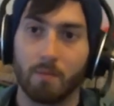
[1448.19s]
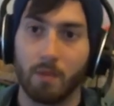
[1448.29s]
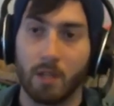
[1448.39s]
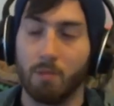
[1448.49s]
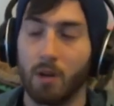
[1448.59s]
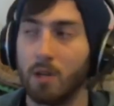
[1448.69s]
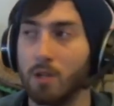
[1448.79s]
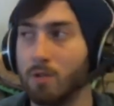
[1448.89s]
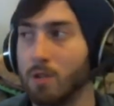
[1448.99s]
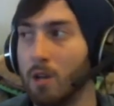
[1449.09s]
these money
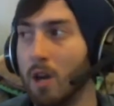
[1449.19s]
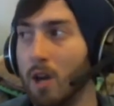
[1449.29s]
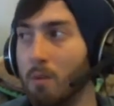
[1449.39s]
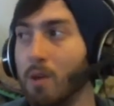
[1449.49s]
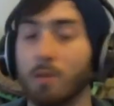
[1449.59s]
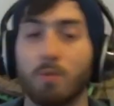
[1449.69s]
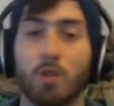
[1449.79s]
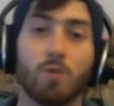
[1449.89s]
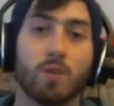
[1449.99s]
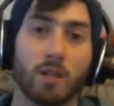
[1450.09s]
issues, because I'm
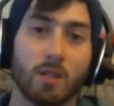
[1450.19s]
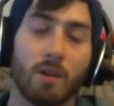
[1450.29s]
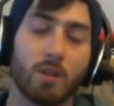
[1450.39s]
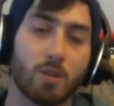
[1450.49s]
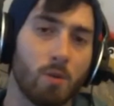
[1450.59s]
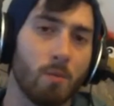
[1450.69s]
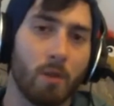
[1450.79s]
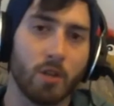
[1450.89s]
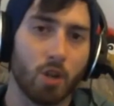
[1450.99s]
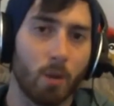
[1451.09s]
choosing to make streaming my
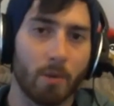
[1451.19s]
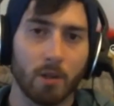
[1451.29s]
job